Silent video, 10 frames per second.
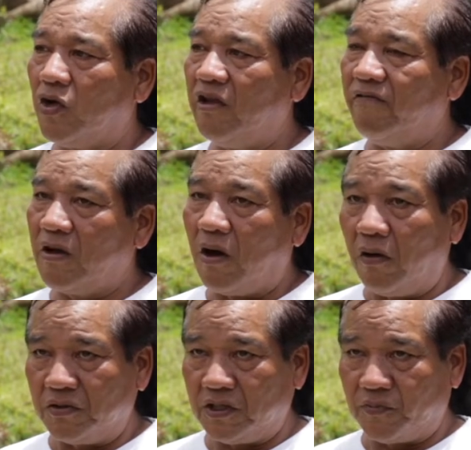even their
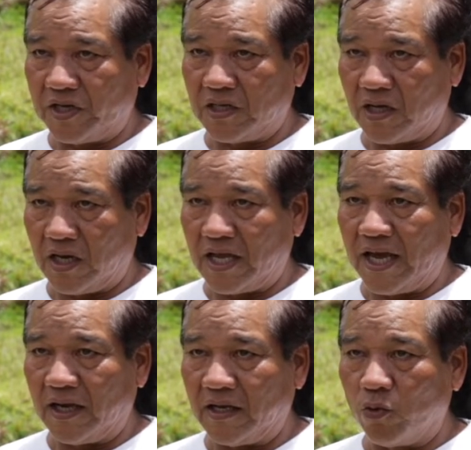houses presently they
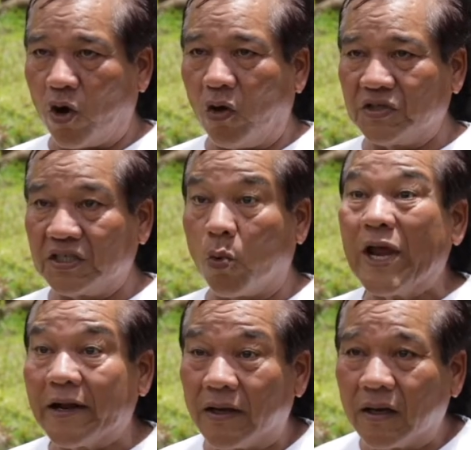had, their houses are
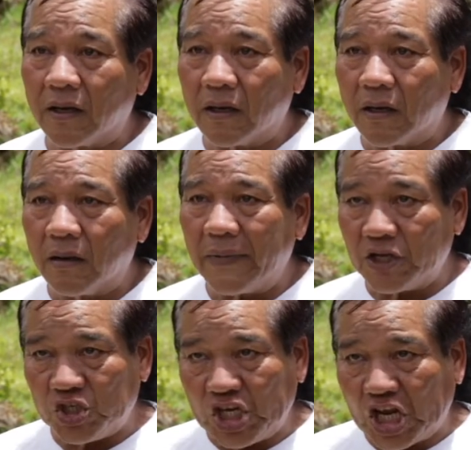weakened
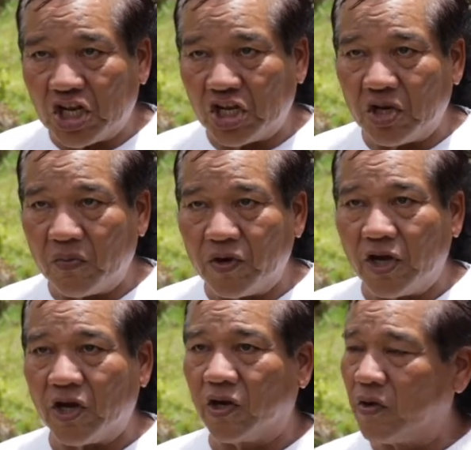by the shaking they
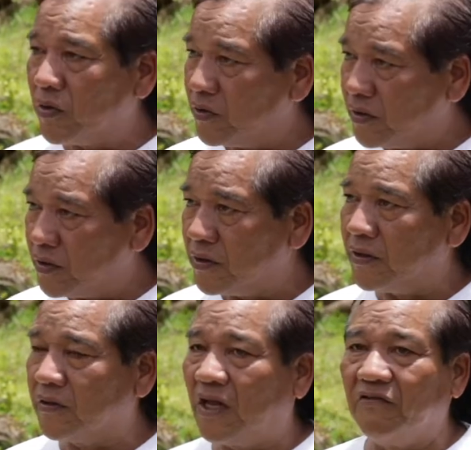bring, the, the, the,
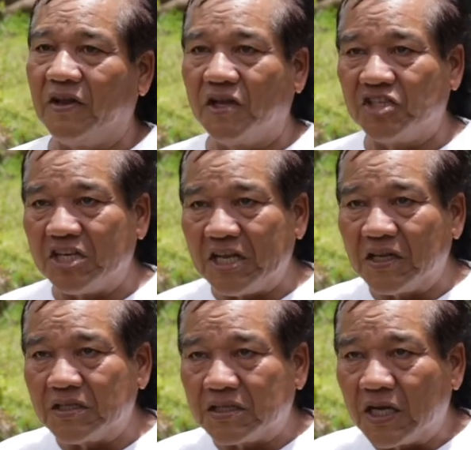the galvanized
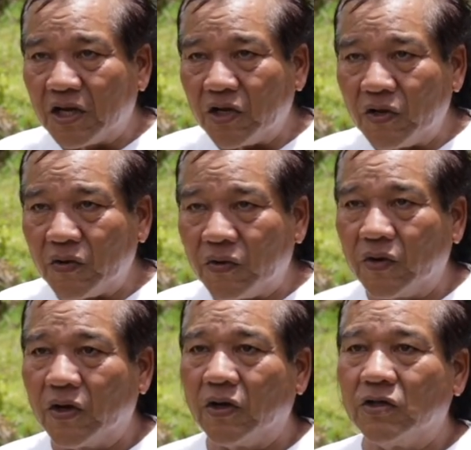nails, you
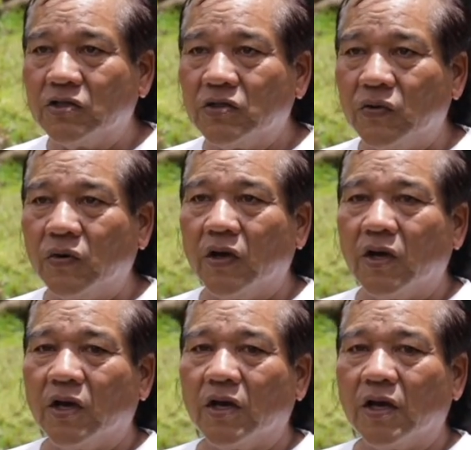know. So
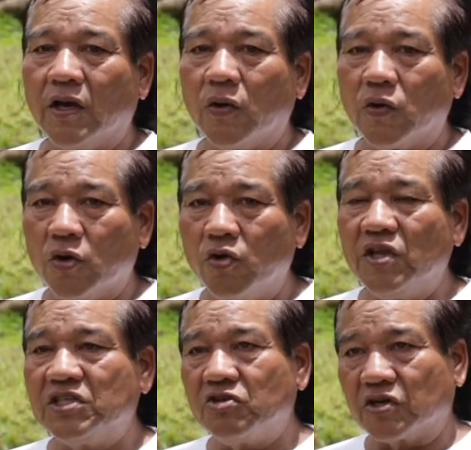though
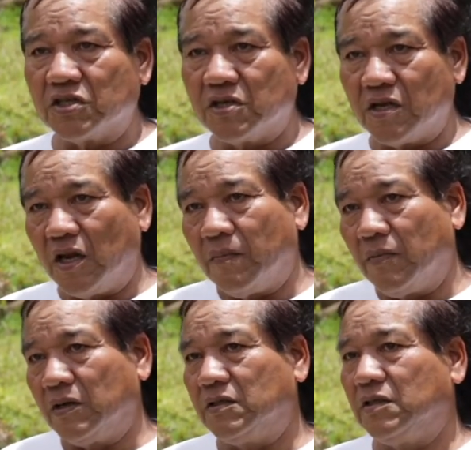the structures are there,
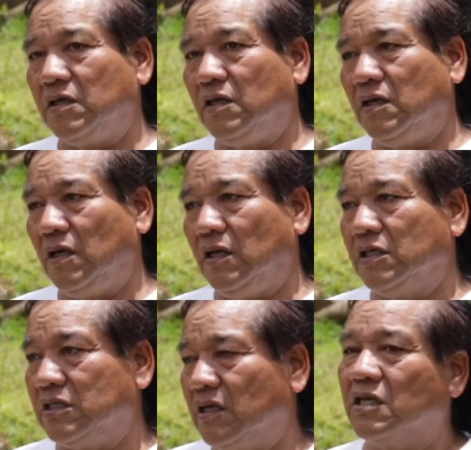but it
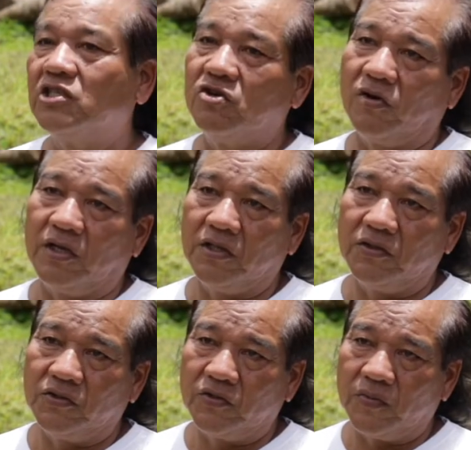is not as strong as it
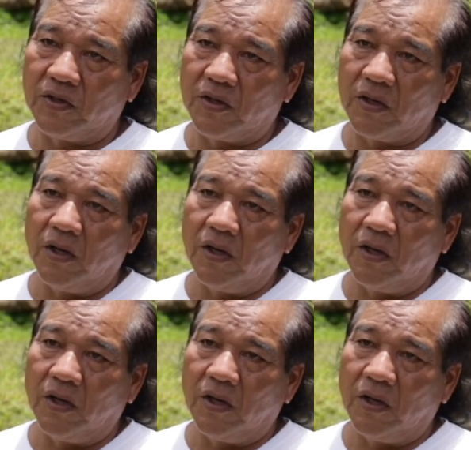used to be.